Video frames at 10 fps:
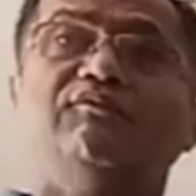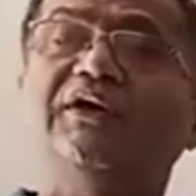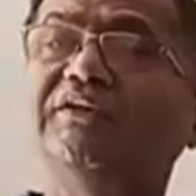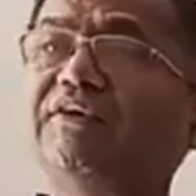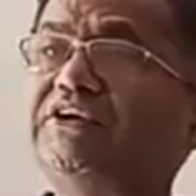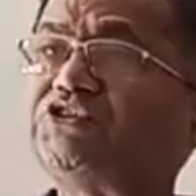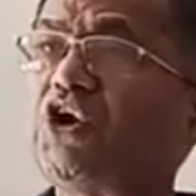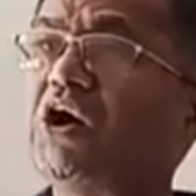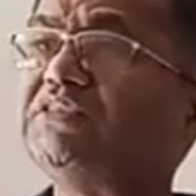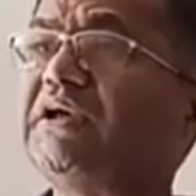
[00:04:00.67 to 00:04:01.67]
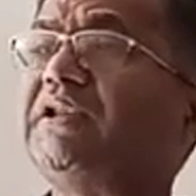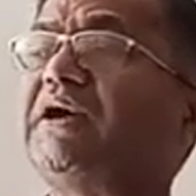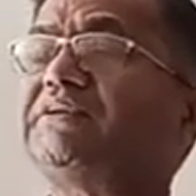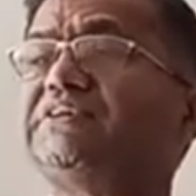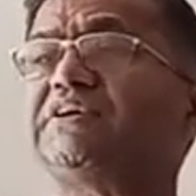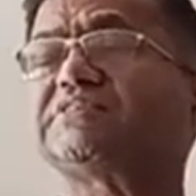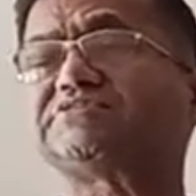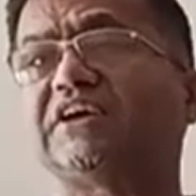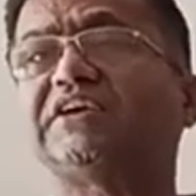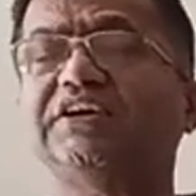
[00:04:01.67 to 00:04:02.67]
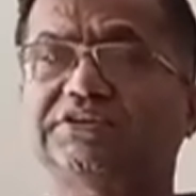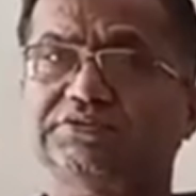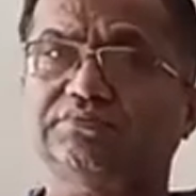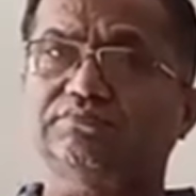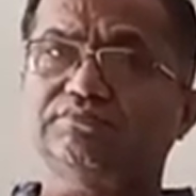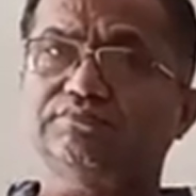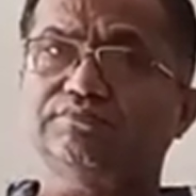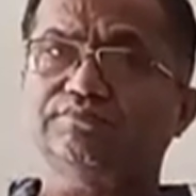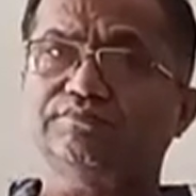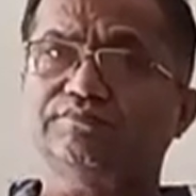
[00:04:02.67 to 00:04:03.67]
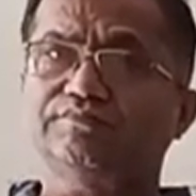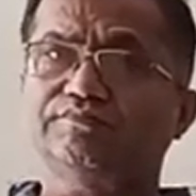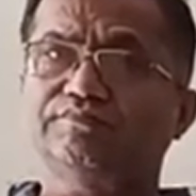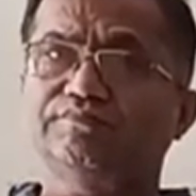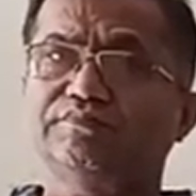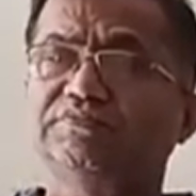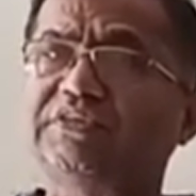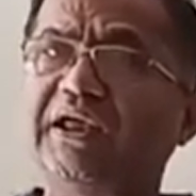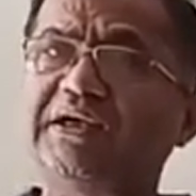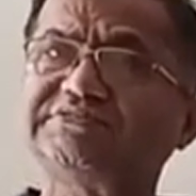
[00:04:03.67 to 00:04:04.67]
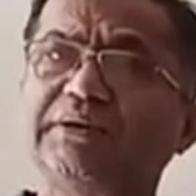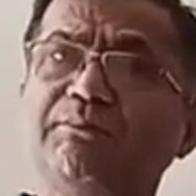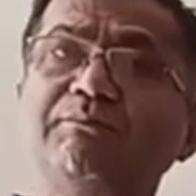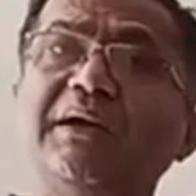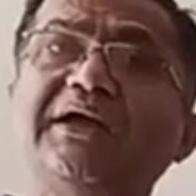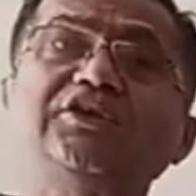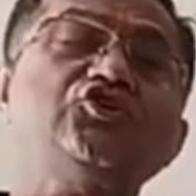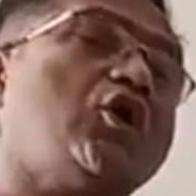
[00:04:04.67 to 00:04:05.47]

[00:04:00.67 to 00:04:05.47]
when we draw the electric circuit, there are some main